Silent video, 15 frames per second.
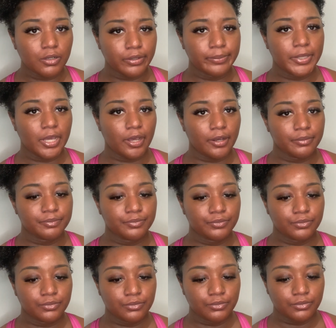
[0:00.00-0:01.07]
Yeah.
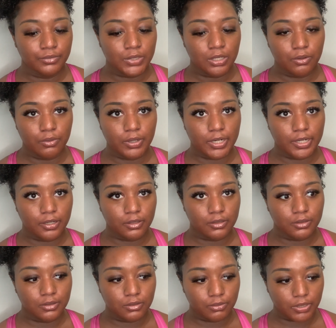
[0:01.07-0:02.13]
What
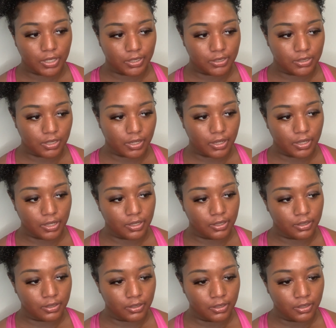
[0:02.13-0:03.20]
else would I say?
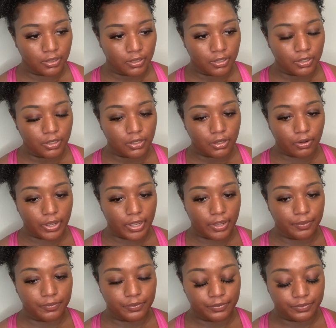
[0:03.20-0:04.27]

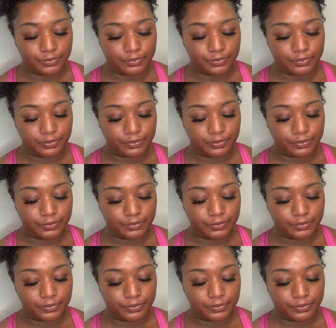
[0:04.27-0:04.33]
Okay.